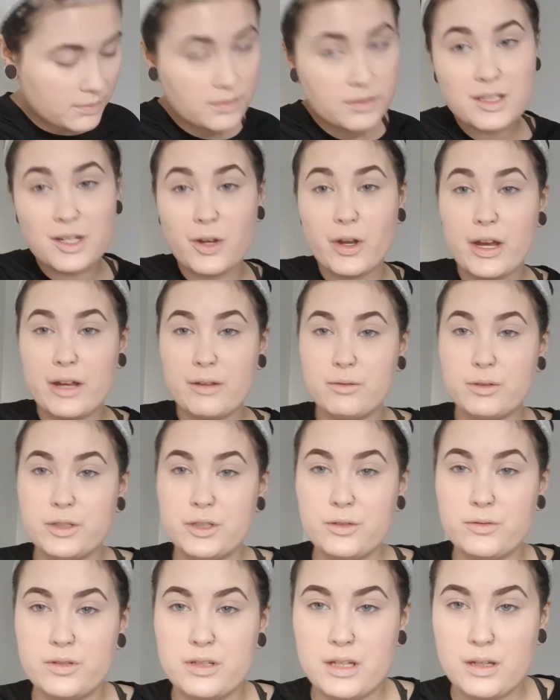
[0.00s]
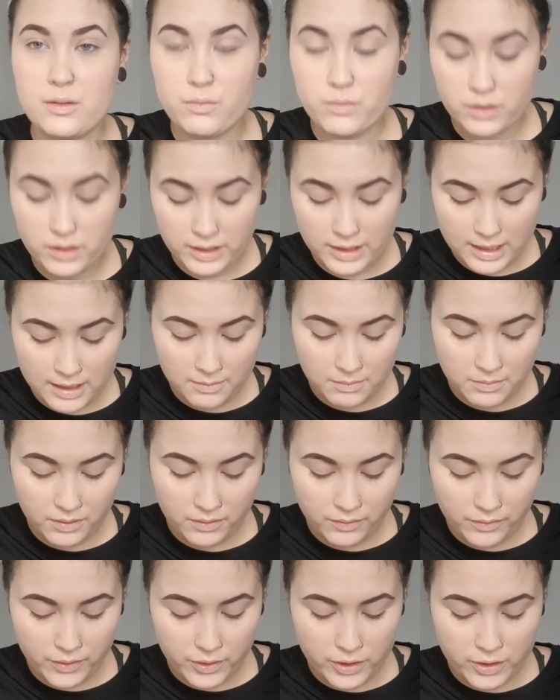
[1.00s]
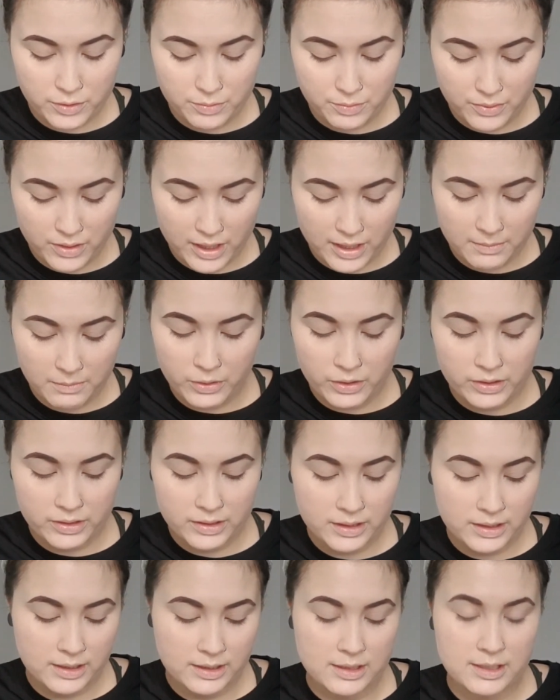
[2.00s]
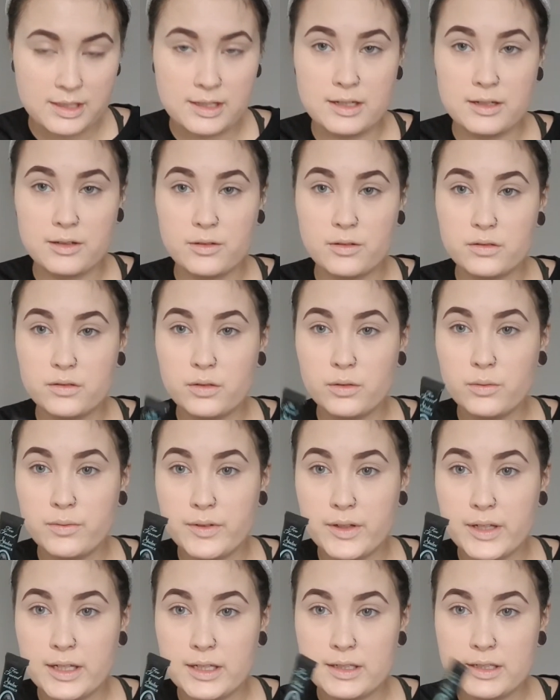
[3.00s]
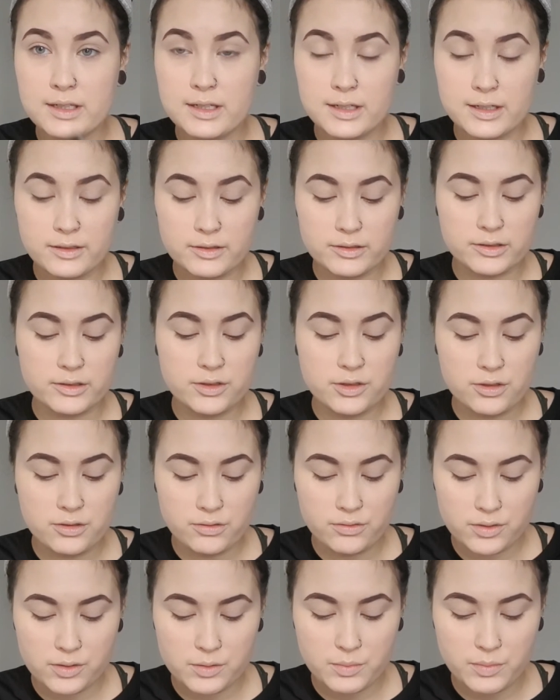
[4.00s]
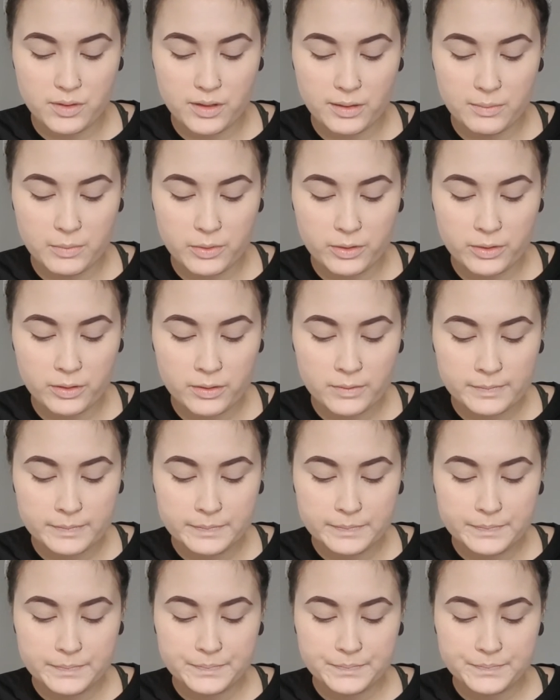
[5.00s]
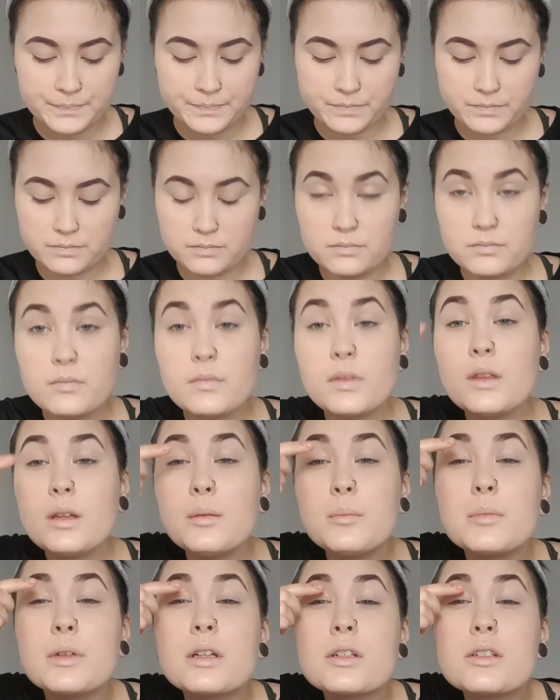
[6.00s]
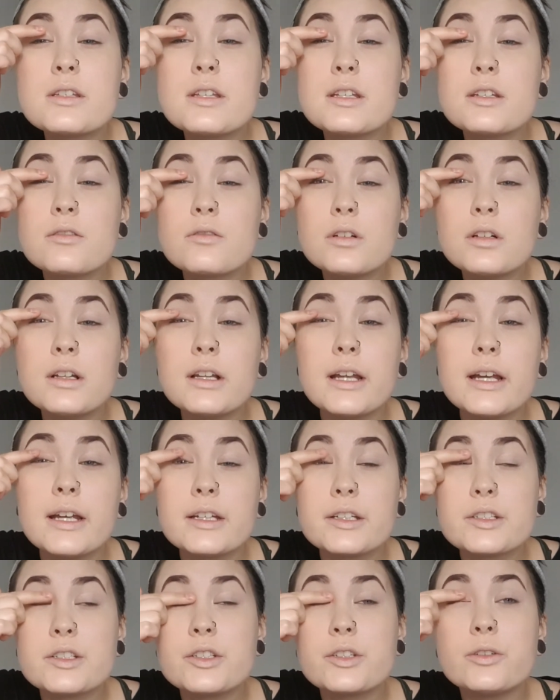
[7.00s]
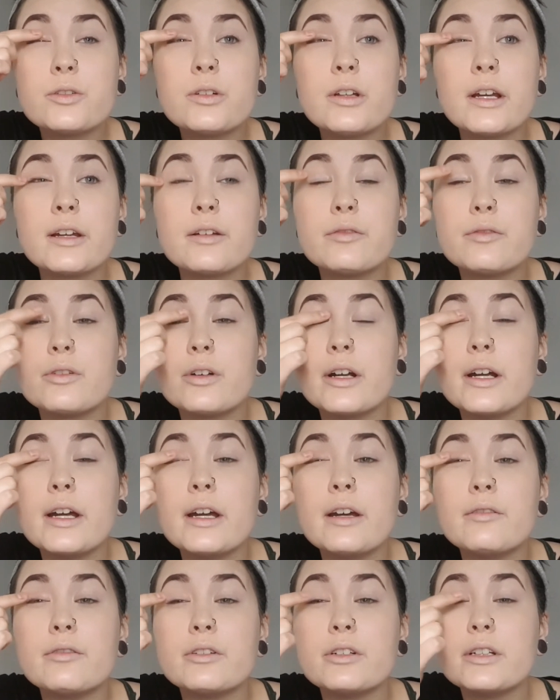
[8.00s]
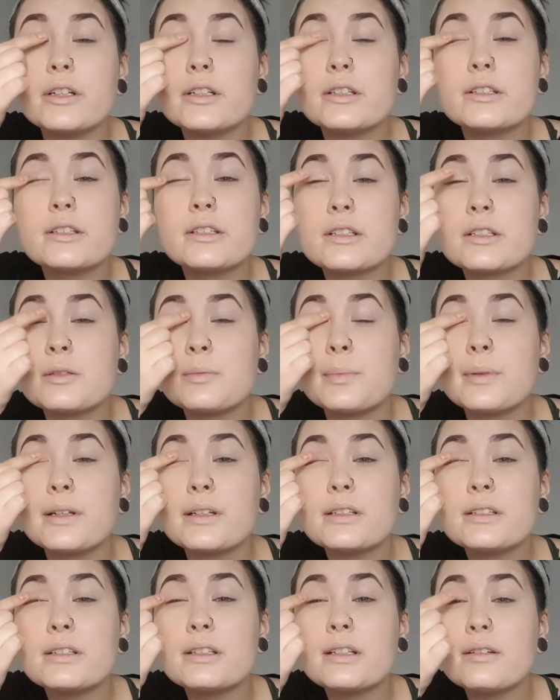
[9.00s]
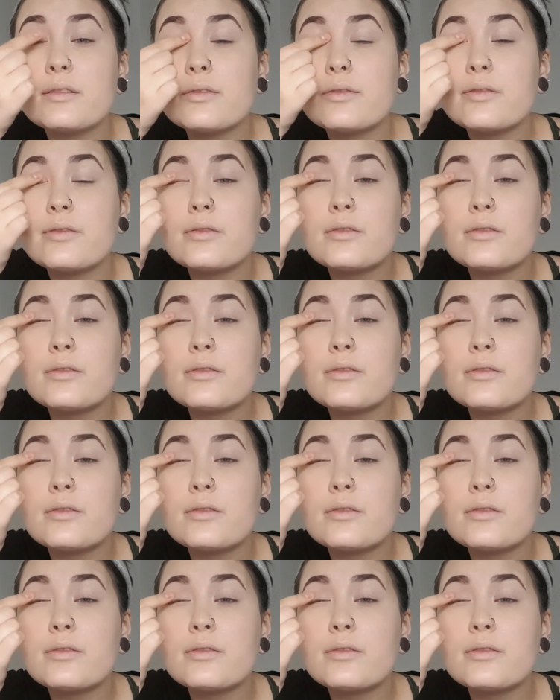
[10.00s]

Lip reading: So I will use that one again, but first primer. It's still Too Faced Glitter Insurance Primer because this will last you like forever. It's expensive,